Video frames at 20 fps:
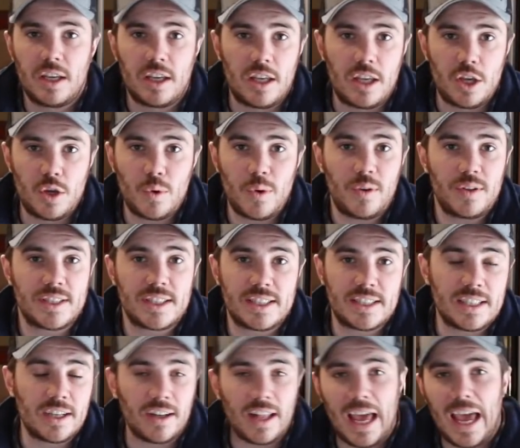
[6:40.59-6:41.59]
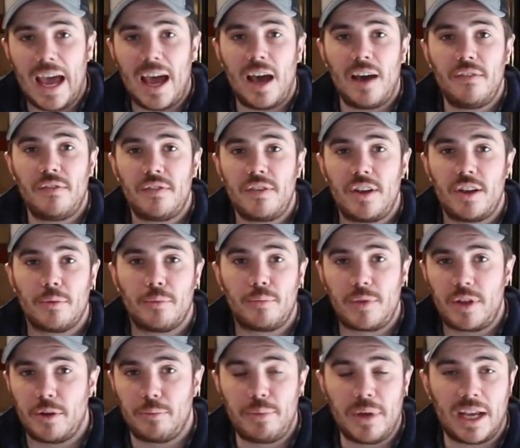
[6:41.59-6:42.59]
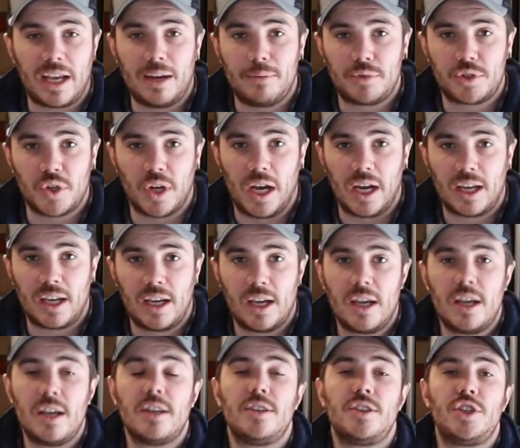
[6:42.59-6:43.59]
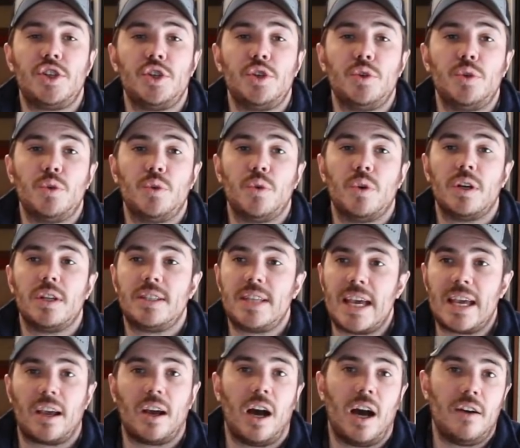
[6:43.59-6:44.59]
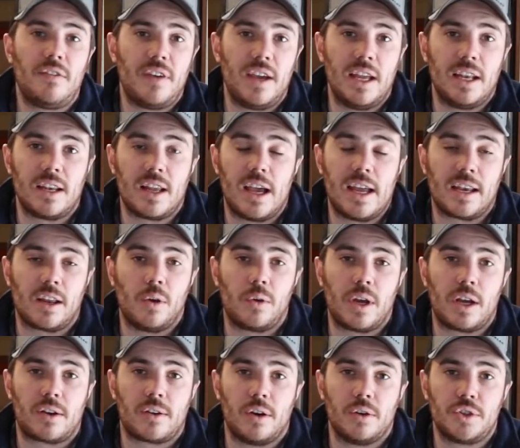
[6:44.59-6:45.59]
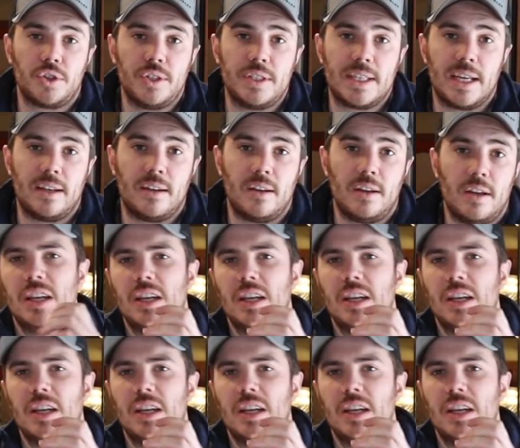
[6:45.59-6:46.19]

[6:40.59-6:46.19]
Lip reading: you still have your pickup truck to take off and go get groceries in.